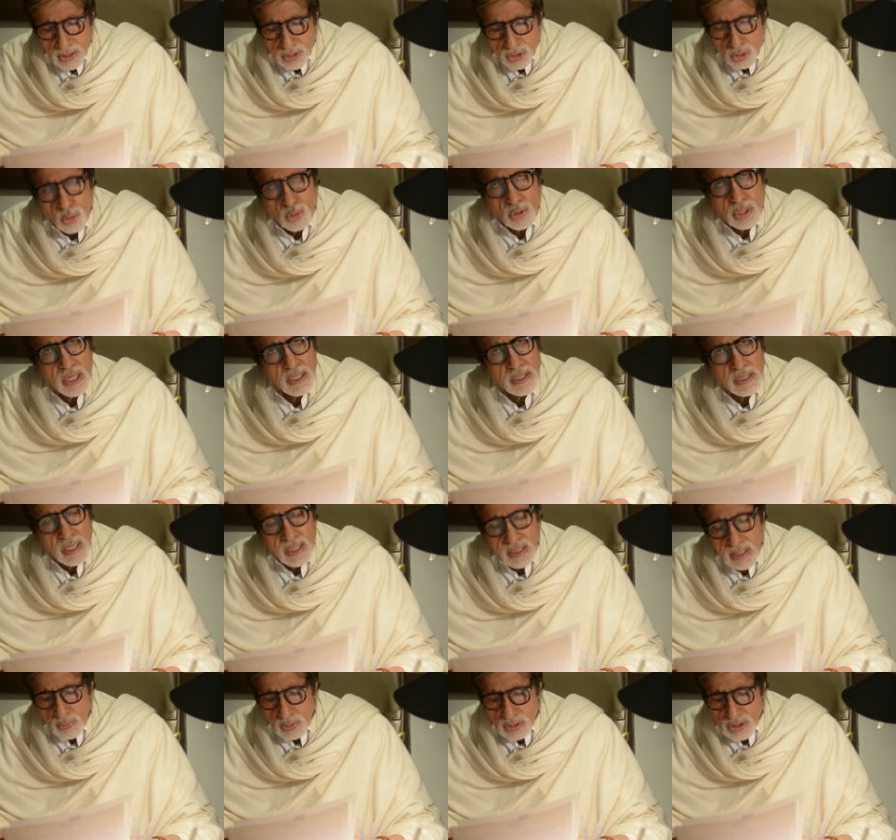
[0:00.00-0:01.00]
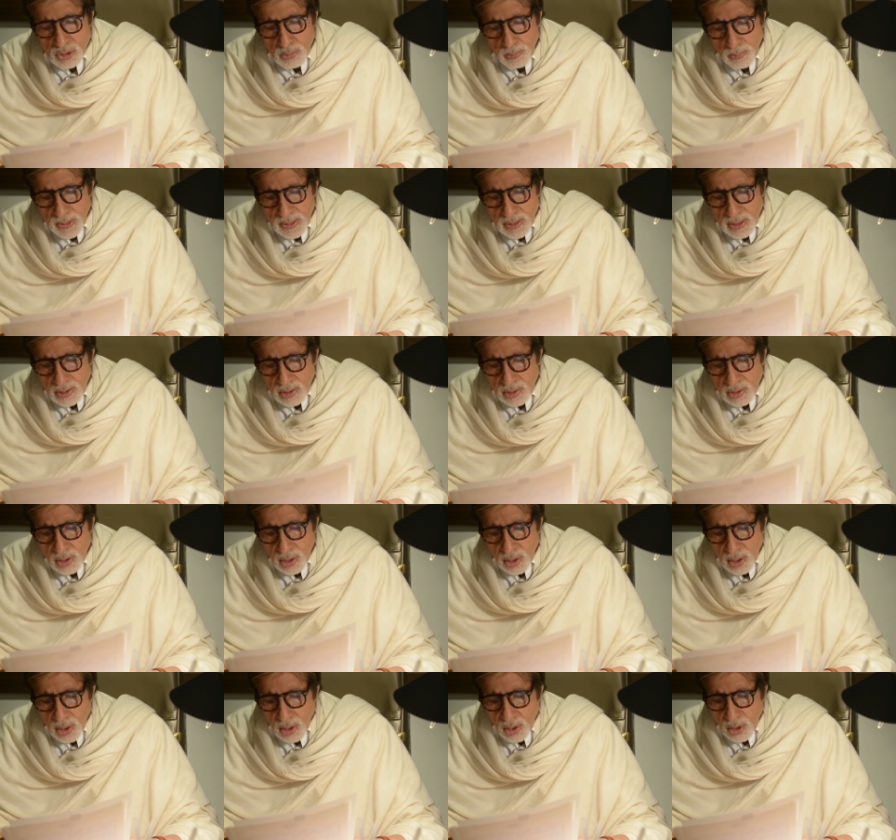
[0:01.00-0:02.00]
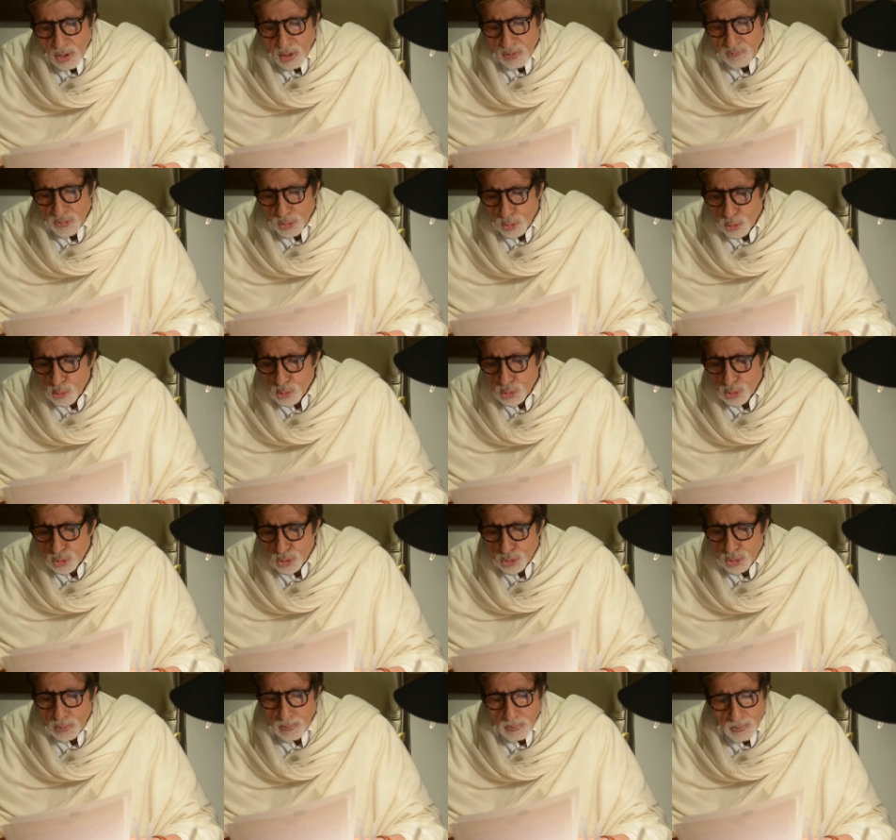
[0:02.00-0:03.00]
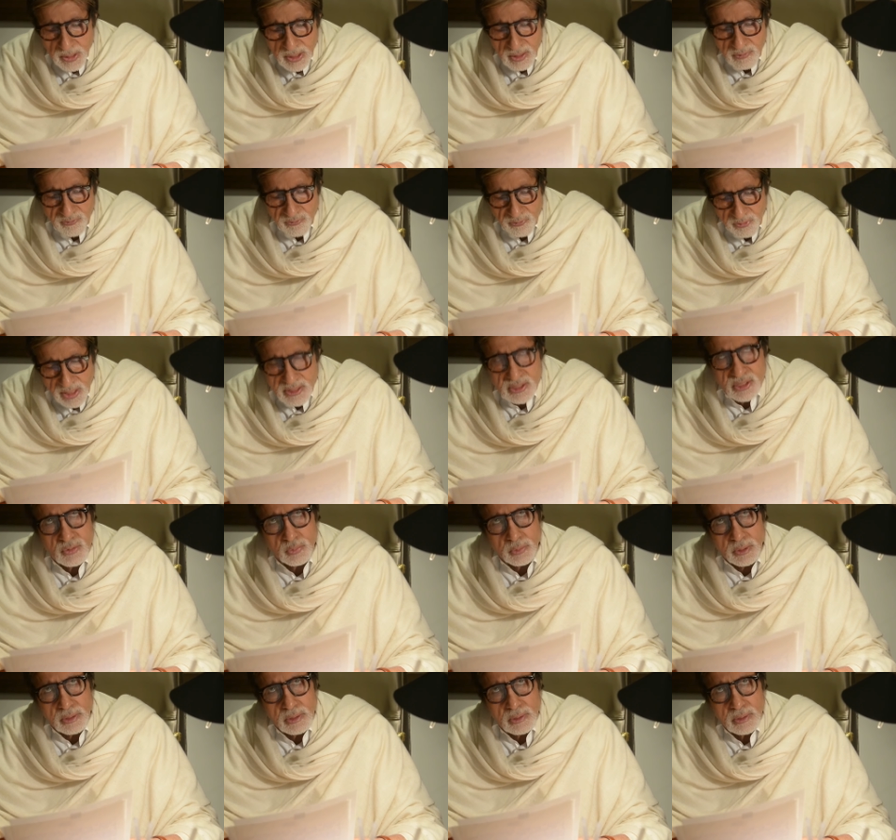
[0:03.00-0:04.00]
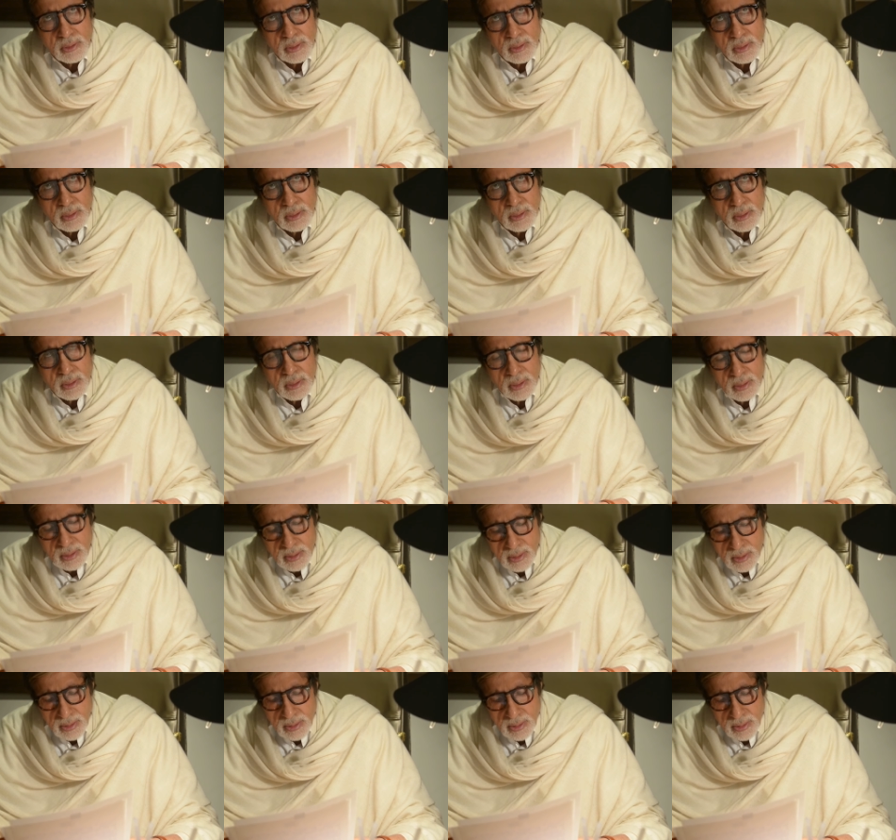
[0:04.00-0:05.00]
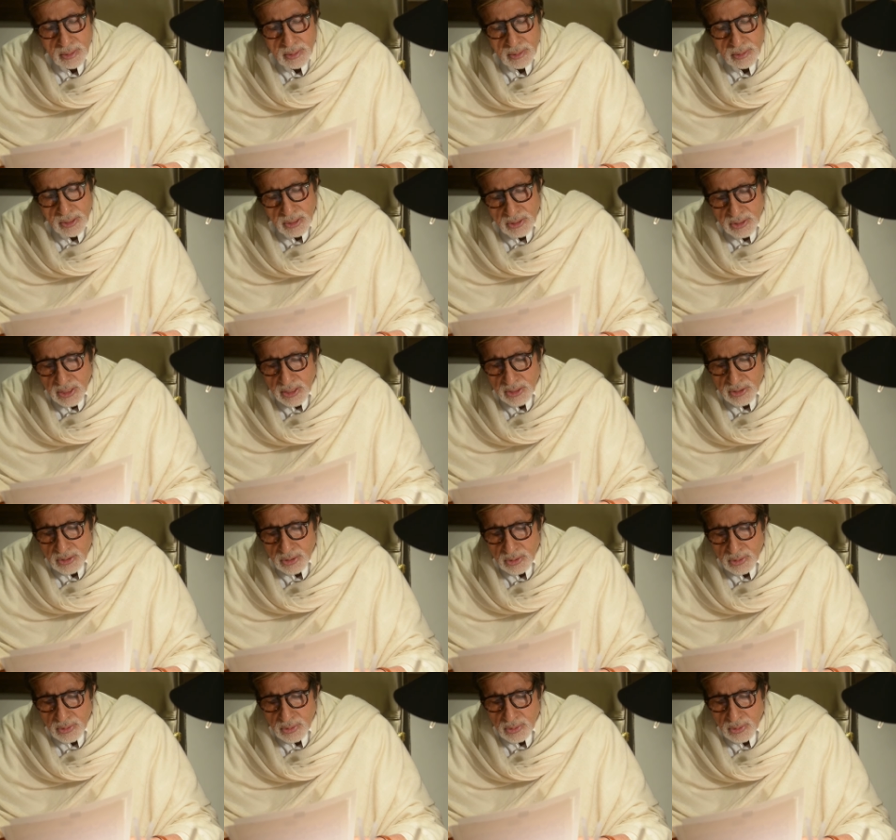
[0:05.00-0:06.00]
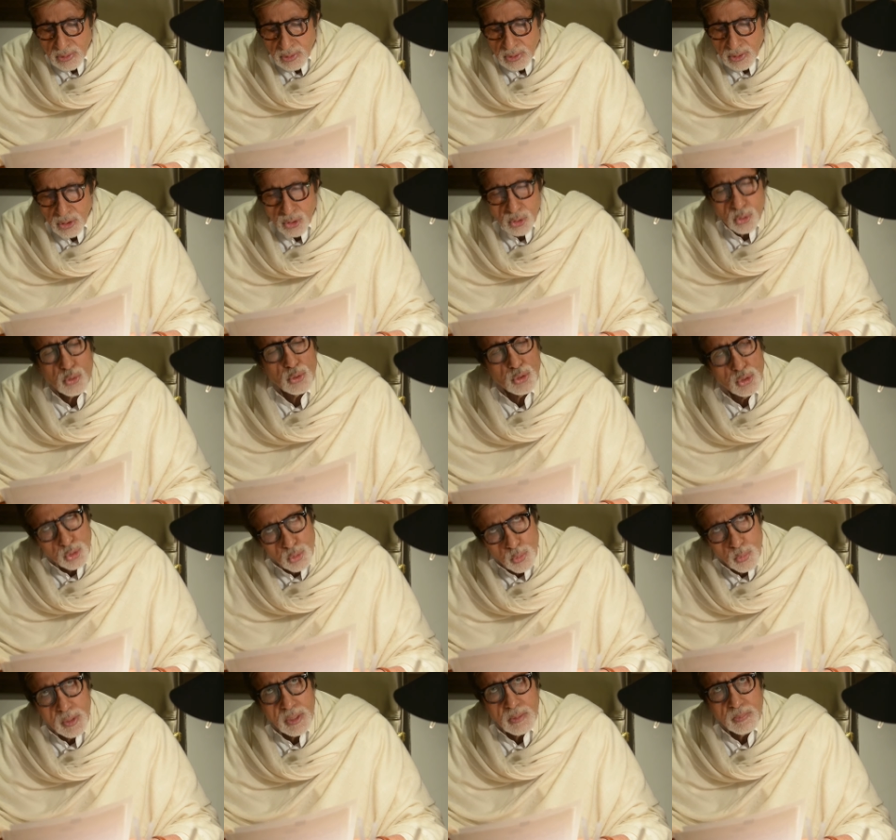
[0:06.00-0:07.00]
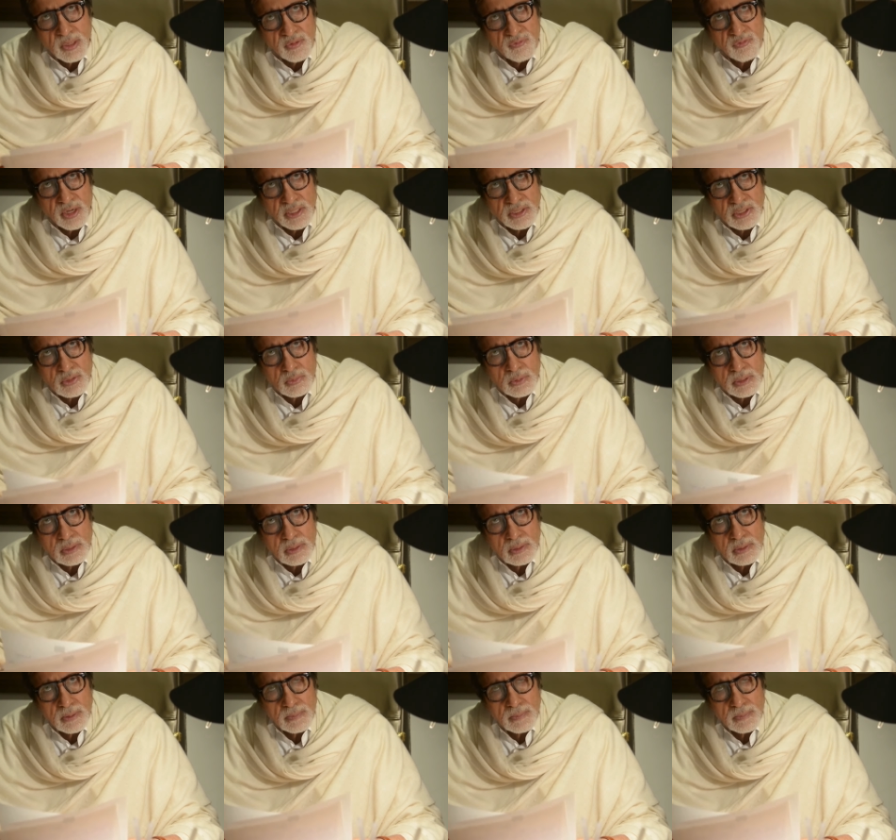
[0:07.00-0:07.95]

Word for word: Don't let anyone's opinion of who you should be friends with dictate who you will be friends with.